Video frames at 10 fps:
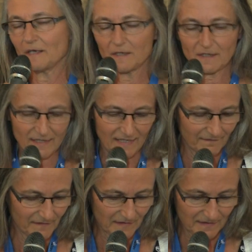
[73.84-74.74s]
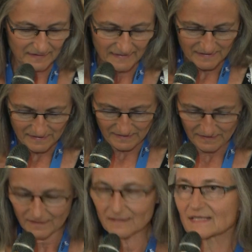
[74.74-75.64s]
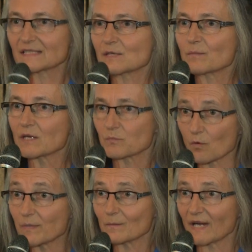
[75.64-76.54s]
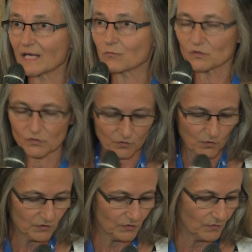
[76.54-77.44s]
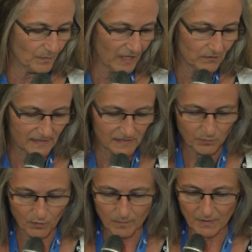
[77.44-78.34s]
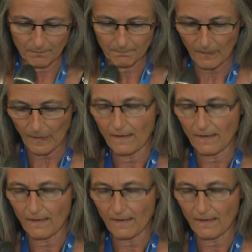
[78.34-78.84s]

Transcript: That's a big problem. I want to talk to you about this problem.